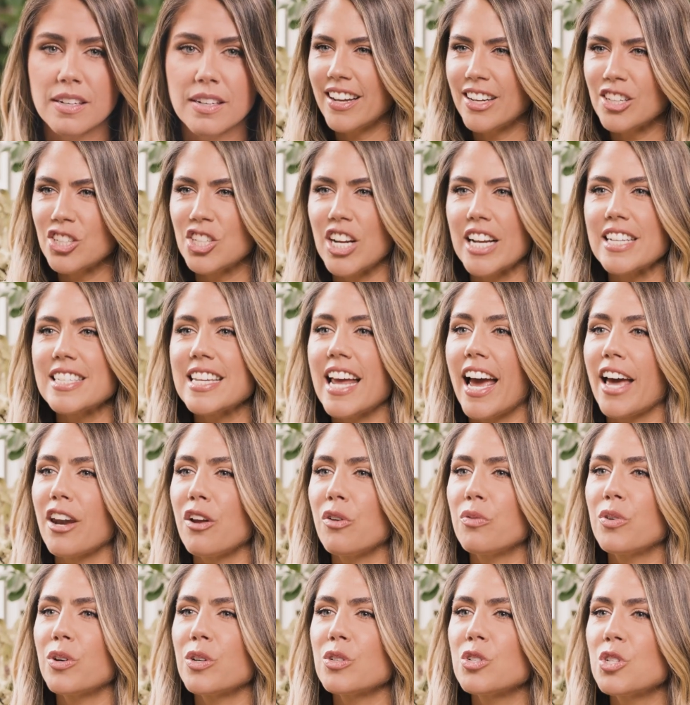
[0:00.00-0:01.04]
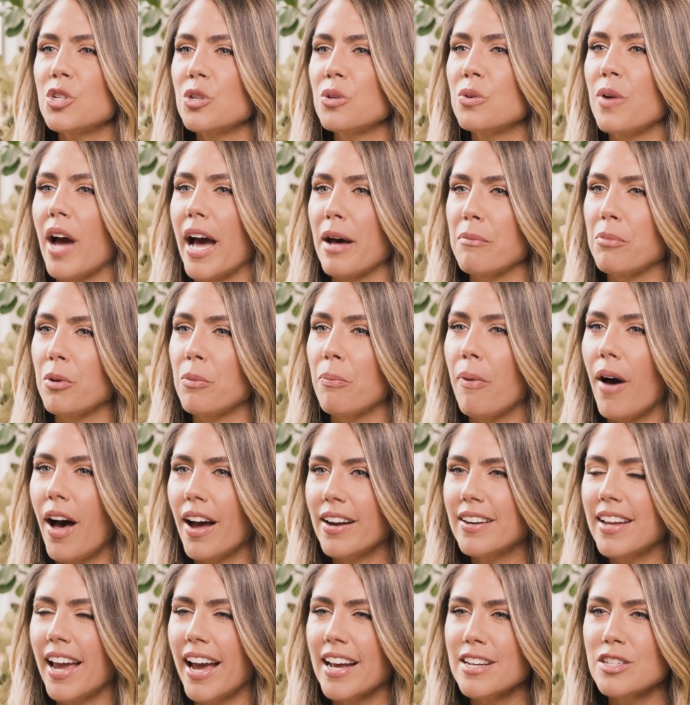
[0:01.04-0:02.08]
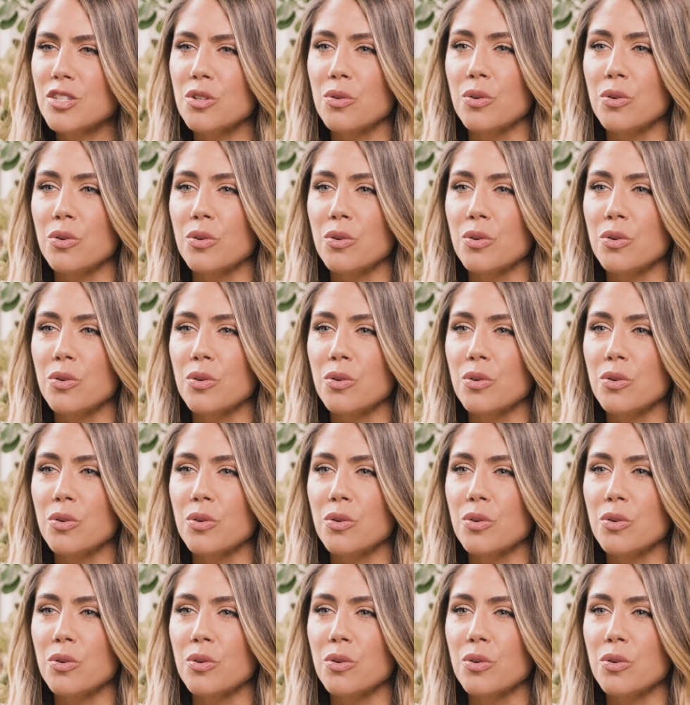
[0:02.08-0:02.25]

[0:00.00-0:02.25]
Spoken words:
Just head over to Apple Podcast